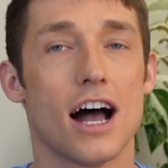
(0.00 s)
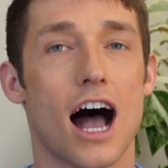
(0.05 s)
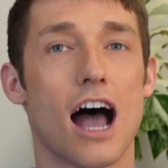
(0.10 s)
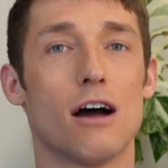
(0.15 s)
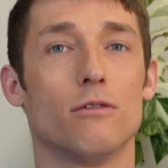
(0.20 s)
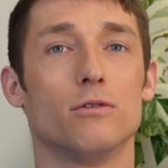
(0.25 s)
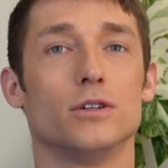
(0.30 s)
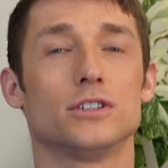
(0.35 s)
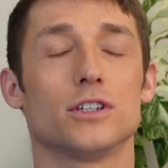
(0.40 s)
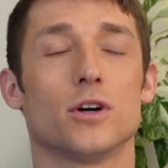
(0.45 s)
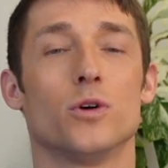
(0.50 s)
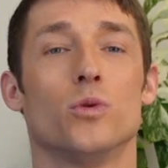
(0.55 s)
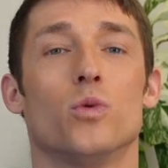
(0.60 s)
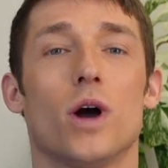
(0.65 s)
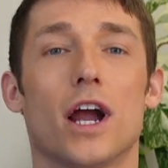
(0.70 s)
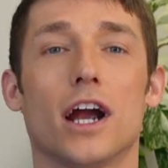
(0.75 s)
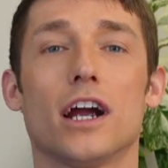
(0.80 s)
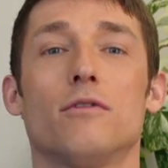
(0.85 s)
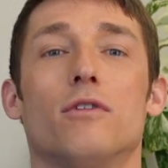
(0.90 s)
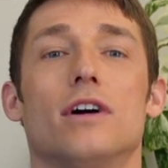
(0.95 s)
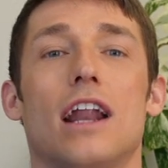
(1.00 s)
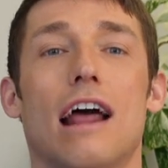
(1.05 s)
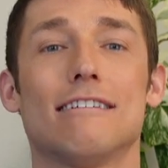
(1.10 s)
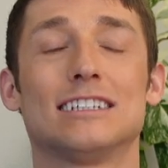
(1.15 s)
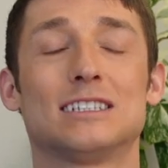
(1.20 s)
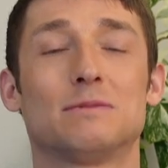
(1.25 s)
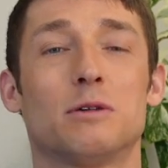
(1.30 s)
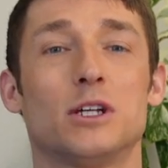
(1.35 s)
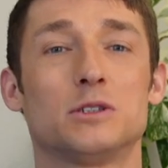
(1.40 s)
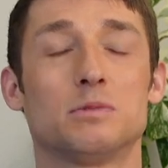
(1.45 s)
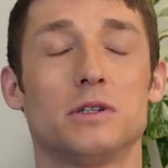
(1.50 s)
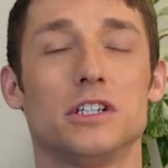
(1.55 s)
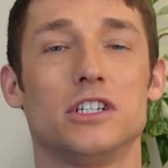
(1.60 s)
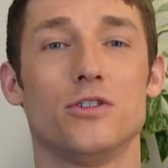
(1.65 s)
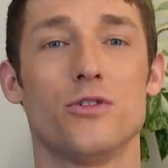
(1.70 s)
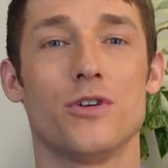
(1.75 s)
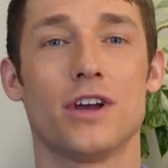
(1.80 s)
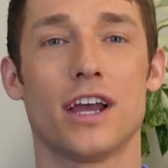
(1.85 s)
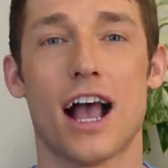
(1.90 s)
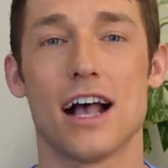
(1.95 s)
I was aware of what I was supposed to be
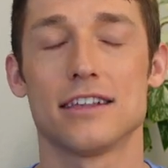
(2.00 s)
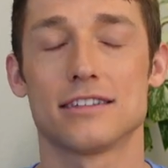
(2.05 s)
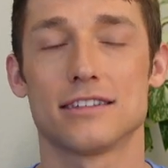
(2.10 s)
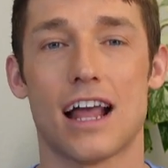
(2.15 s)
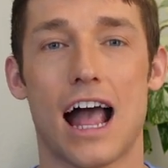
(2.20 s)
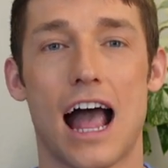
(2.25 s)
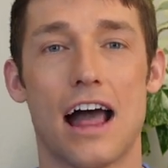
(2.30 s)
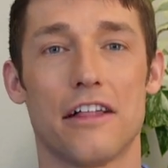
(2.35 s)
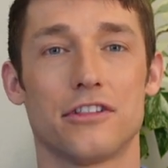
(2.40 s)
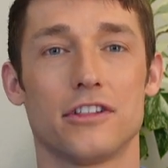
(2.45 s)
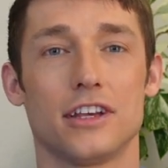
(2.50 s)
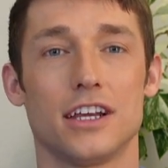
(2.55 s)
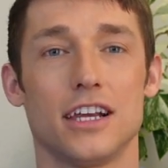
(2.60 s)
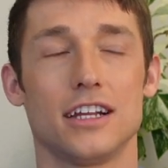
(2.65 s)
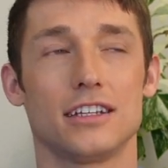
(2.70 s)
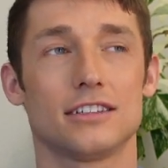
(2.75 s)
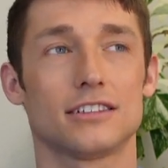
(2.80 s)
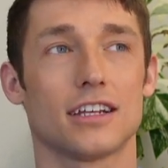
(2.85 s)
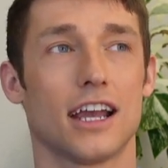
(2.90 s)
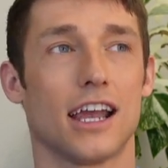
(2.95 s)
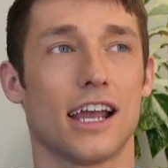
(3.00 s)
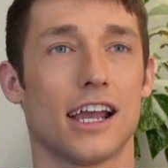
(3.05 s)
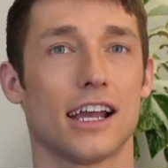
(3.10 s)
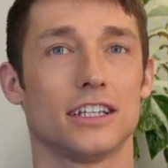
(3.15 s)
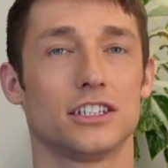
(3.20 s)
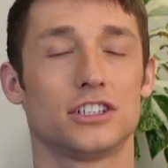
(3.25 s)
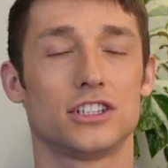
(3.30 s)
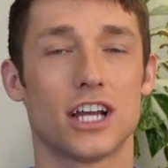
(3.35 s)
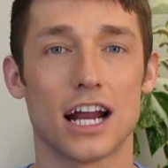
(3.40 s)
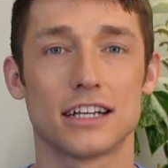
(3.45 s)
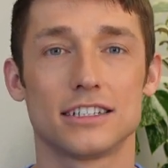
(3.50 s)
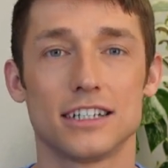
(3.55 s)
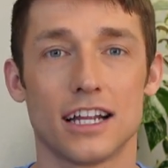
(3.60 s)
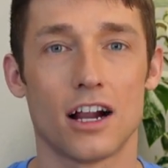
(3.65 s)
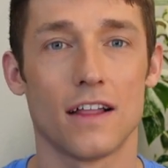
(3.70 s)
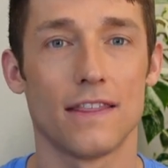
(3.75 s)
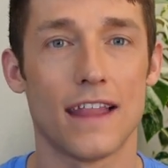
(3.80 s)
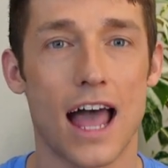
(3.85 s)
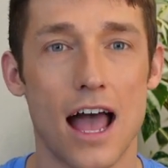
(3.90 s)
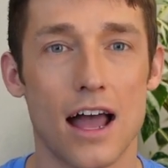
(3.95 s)
doing as an athlete and checked in
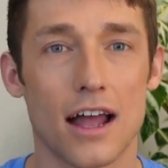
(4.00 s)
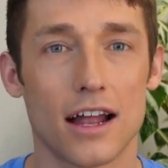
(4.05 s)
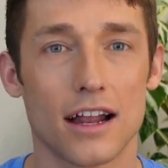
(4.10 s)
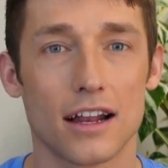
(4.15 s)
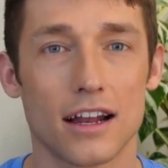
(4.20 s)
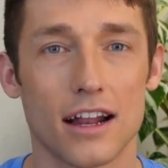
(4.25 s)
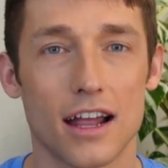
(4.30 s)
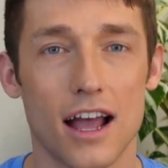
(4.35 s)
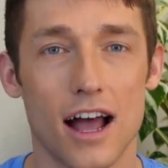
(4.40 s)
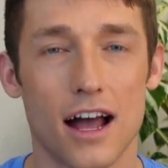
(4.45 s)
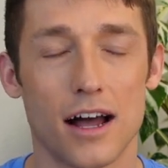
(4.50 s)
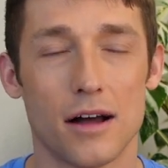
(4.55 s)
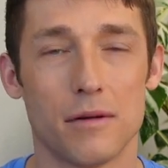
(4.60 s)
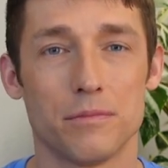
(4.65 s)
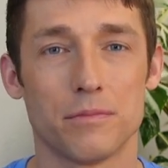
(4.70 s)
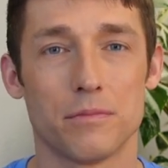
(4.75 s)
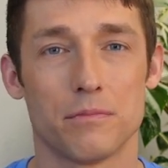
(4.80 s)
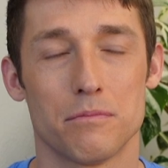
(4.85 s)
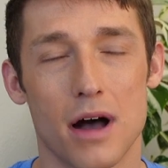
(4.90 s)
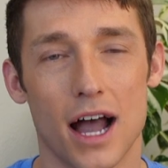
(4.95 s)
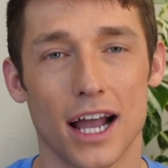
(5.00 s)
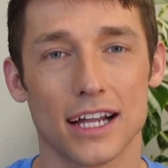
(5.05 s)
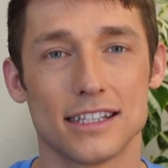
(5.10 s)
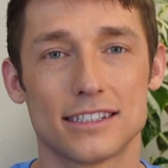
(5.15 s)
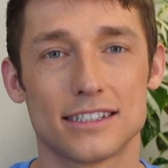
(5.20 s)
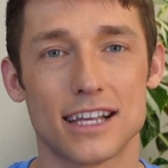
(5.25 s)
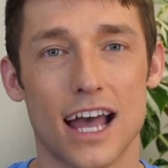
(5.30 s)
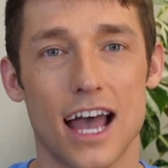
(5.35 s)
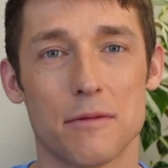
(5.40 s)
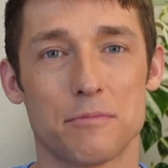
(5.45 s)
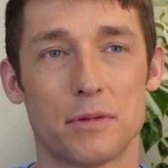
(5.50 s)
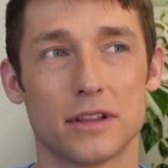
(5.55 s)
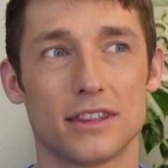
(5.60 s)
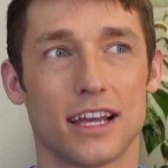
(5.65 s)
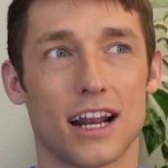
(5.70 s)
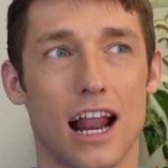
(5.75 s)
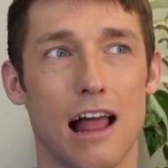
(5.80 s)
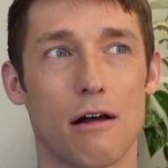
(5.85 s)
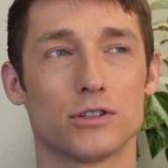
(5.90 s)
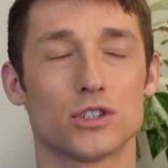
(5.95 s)
on that mindset, but
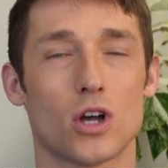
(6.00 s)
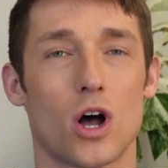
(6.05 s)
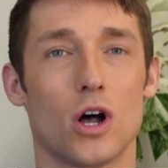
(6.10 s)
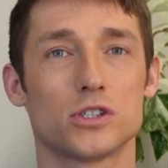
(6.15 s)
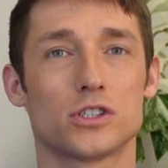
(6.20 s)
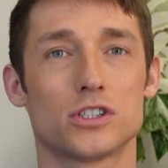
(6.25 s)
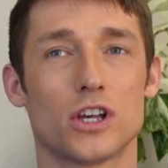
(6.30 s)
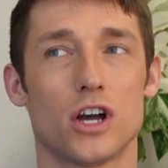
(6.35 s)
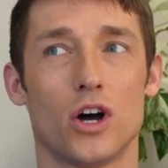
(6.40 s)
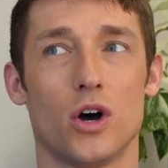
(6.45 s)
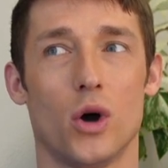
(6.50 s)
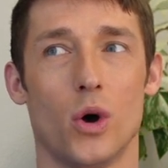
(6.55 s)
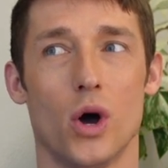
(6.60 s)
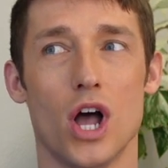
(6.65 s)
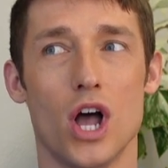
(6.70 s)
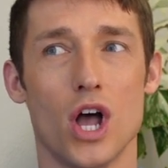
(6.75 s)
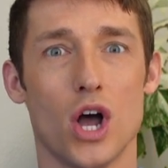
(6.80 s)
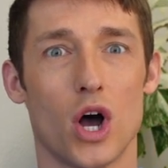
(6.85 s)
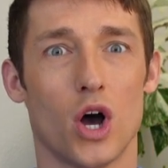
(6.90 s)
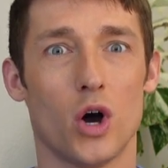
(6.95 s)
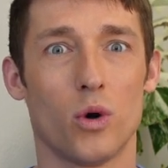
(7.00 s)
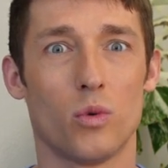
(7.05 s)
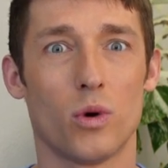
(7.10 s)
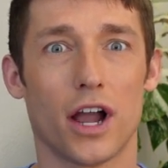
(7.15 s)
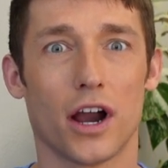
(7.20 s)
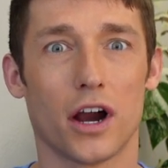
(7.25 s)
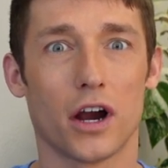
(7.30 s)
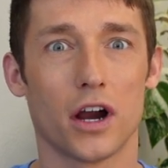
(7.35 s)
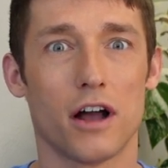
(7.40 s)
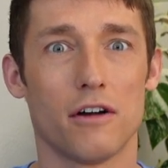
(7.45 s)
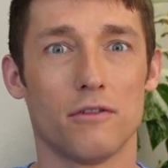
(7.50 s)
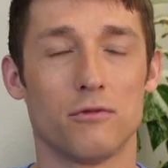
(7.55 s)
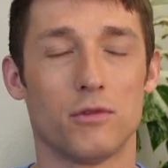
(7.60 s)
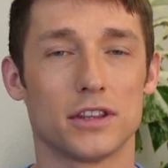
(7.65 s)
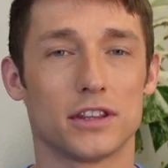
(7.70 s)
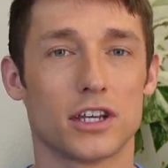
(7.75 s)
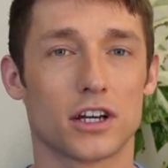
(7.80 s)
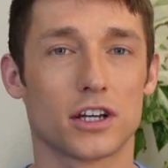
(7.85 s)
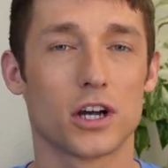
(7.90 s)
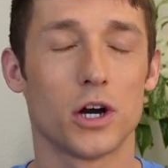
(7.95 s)
then I was also aware of
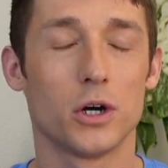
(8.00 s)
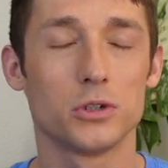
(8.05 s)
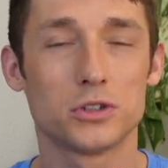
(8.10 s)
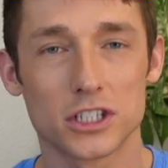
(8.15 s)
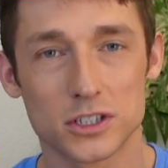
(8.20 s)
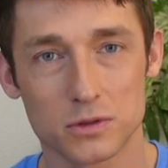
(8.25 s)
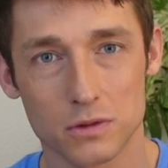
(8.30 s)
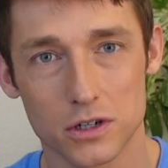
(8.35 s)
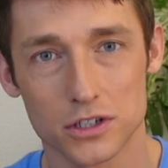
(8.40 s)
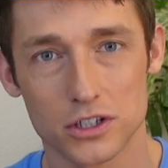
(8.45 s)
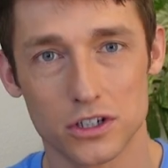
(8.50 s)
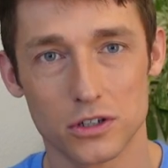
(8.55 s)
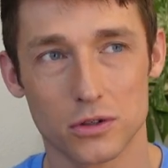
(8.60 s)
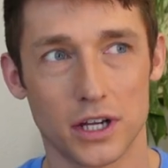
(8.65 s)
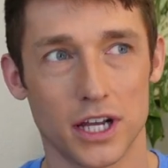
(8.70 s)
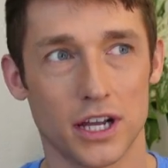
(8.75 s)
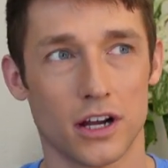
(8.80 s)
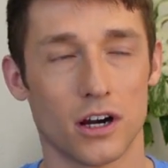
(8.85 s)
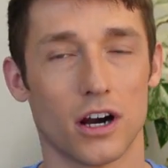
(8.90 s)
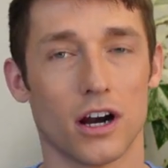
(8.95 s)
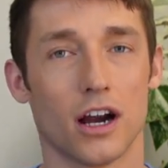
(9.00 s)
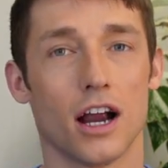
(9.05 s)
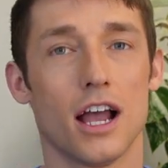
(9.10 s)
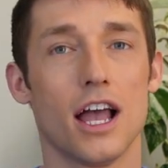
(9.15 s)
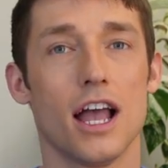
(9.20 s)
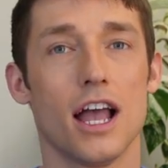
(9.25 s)
what the coaches were doing or